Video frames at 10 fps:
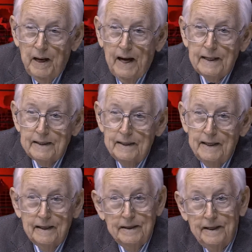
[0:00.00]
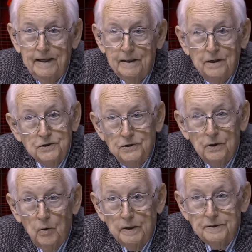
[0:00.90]
back and I can't answer
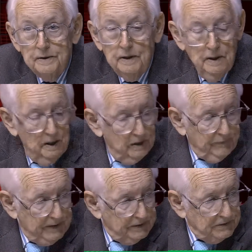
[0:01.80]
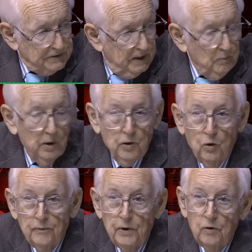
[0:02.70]
your question. If I get the same one
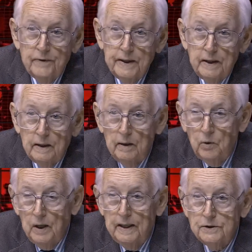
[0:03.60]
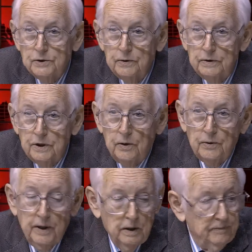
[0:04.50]
over and over again, I will answer it
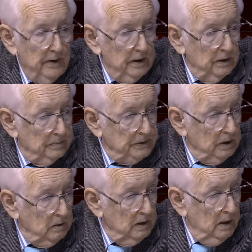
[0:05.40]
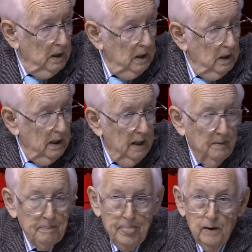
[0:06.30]
generally on a fired up show.
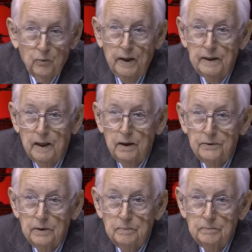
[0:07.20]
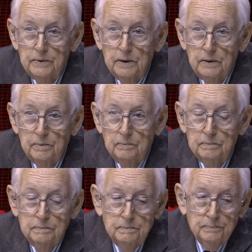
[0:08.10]
Um, right now, they're, they're
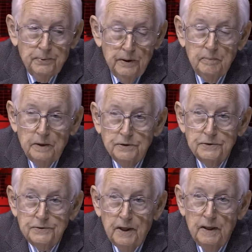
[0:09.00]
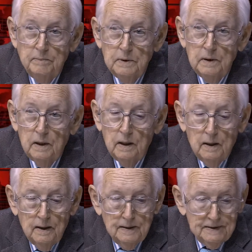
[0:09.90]
pretty much the same.
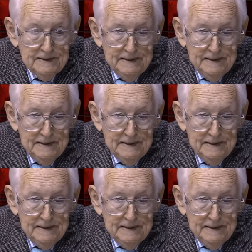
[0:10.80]
Uh,